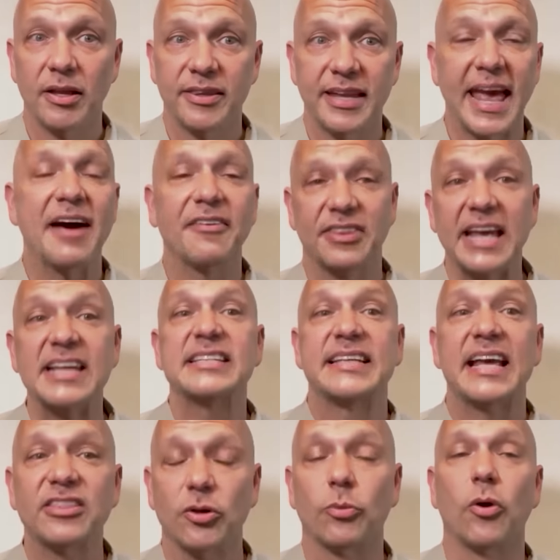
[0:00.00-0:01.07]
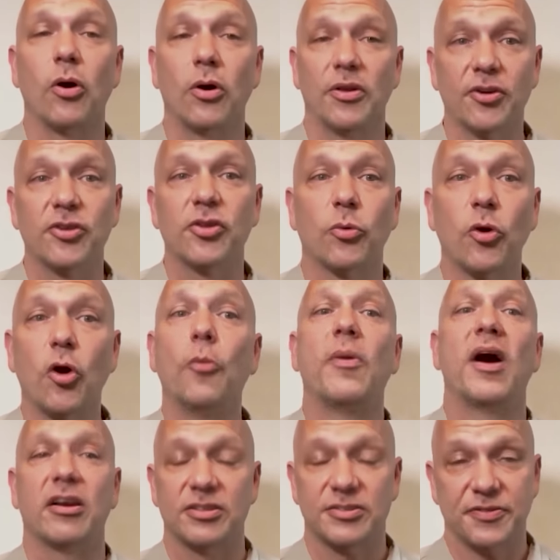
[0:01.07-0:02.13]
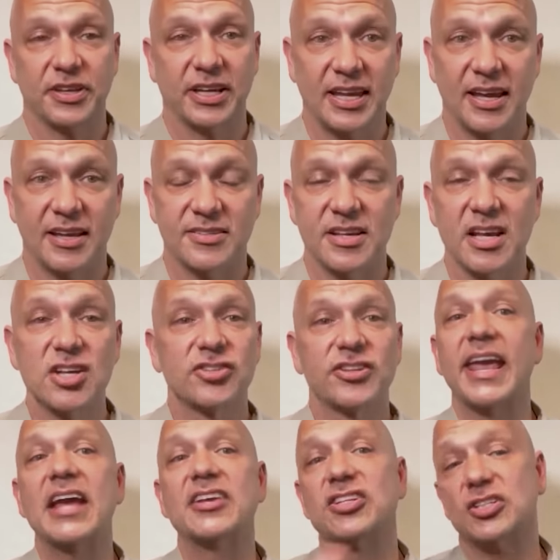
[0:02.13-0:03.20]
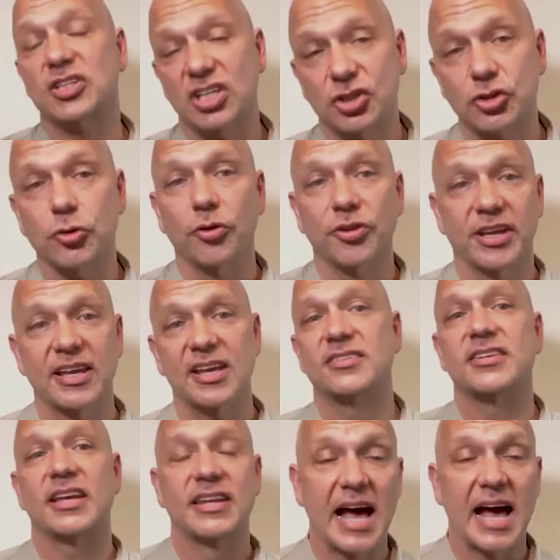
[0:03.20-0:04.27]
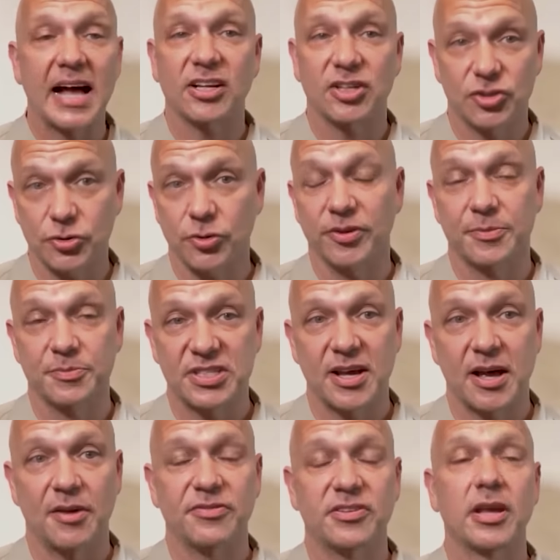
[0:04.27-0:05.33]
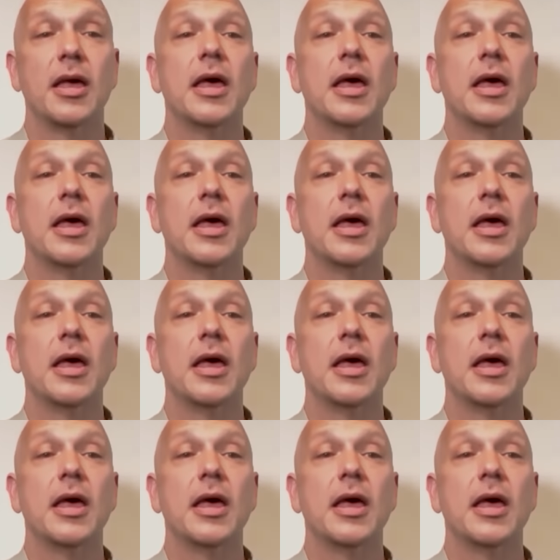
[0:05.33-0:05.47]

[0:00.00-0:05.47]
They have they set the role, they're the role models for the kids. So they can't just control the kids and not control themselves.